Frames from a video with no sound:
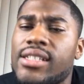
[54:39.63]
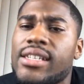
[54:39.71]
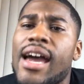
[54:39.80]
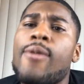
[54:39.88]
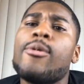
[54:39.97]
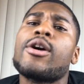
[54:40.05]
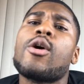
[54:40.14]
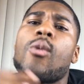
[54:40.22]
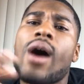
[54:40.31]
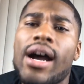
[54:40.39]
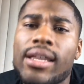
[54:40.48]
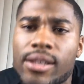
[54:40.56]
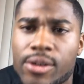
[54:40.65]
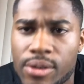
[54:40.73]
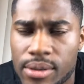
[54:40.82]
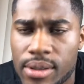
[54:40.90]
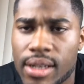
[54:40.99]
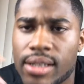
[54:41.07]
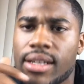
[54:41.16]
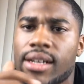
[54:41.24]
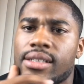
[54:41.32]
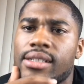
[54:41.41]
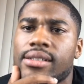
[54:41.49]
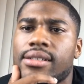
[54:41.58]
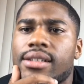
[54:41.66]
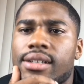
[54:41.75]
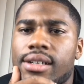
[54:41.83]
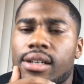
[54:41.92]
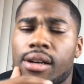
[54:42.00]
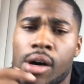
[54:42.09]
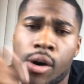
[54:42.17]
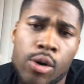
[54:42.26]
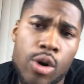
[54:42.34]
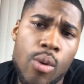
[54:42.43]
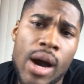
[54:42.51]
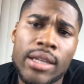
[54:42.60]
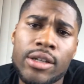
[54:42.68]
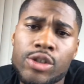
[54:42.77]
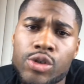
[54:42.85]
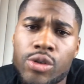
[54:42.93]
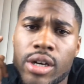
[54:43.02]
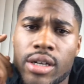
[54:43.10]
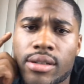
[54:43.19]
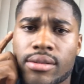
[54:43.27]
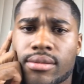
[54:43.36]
Now when Kawhi Leonard does it, oh, Kawhi Leonard's great.